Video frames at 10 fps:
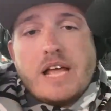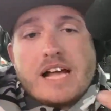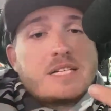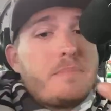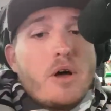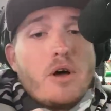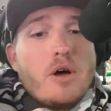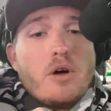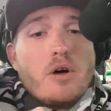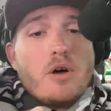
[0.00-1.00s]

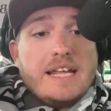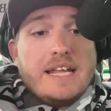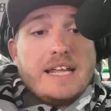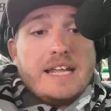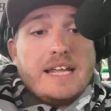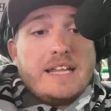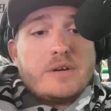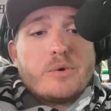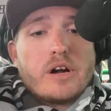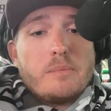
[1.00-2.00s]
expos or
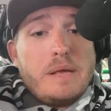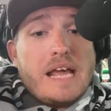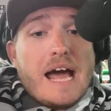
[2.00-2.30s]
anything we're going to be